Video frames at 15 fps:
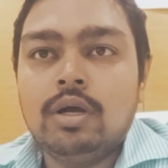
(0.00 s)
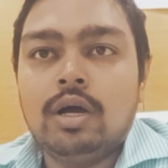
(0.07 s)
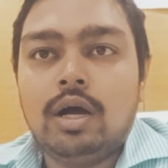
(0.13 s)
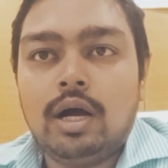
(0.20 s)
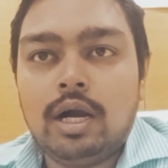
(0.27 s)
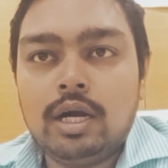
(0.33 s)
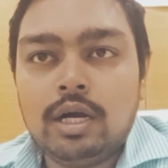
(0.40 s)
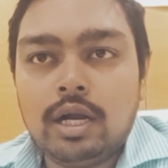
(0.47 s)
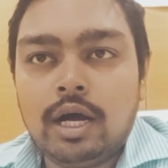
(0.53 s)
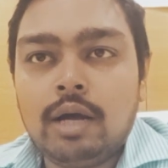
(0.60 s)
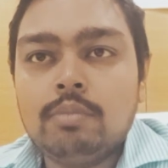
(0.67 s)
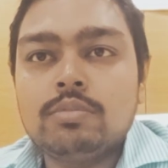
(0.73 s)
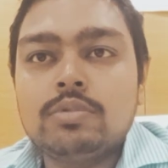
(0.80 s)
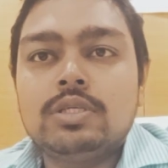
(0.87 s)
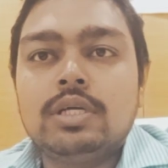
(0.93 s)
and I
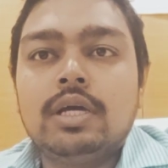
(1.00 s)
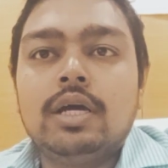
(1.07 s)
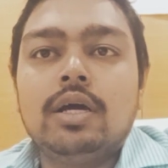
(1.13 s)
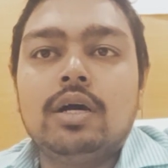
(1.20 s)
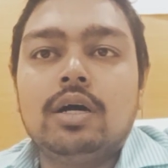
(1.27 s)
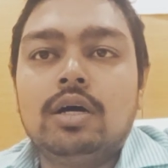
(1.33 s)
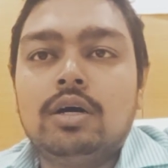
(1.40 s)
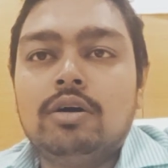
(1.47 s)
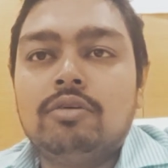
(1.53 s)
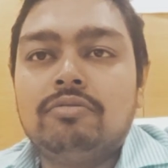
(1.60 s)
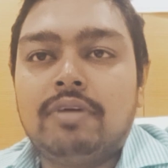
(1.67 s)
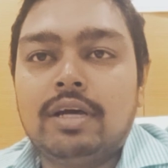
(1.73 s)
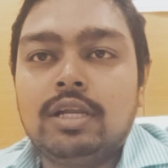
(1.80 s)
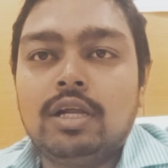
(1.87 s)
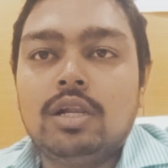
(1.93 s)
am CA
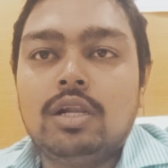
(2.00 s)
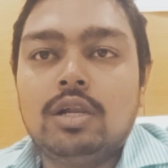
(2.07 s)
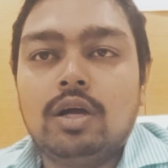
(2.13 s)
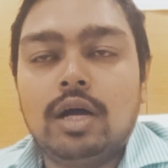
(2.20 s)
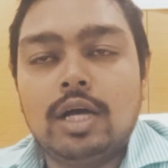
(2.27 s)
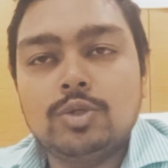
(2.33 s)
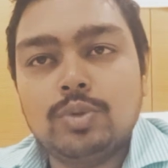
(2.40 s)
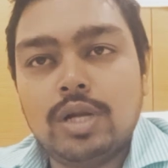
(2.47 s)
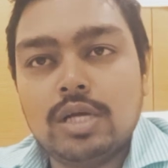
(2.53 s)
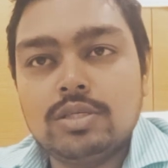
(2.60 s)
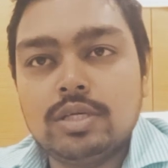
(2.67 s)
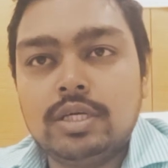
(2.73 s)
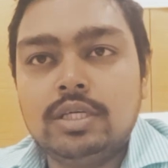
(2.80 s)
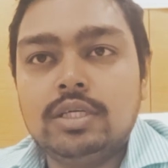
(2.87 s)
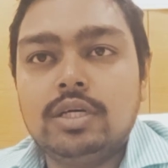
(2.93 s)
final as well as
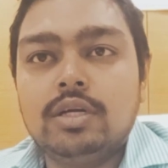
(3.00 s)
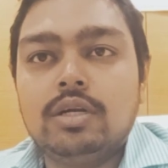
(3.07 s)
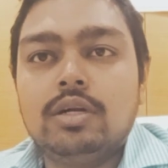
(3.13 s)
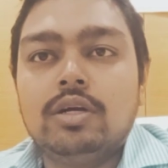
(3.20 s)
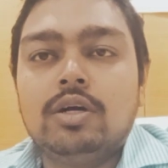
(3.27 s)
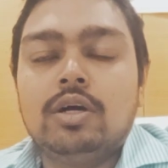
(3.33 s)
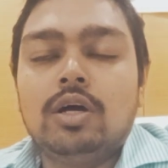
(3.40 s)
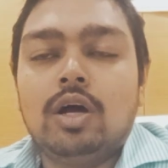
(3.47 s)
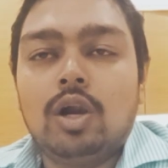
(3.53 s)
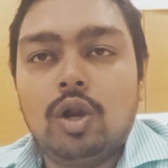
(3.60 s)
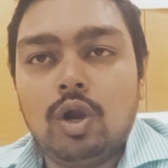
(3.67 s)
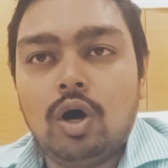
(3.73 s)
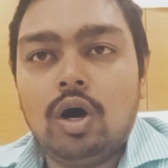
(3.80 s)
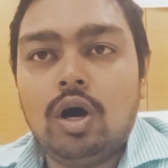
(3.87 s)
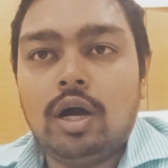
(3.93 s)
inter
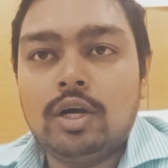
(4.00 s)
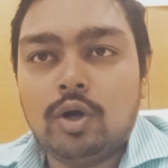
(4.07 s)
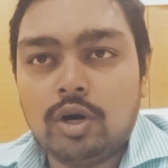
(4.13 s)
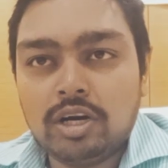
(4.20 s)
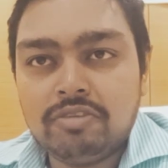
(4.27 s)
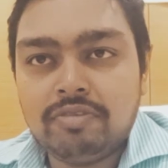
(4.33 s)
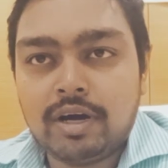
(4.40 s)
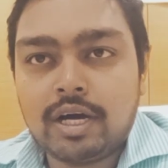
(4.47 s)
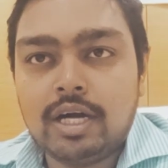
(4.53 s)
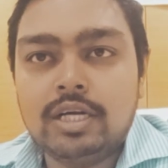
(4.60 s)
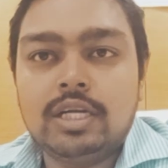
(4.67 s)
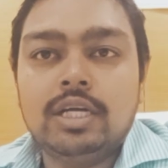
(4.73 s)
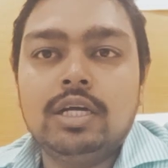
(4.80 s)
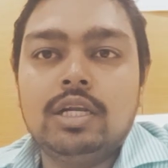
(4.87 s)
law and audit faculty.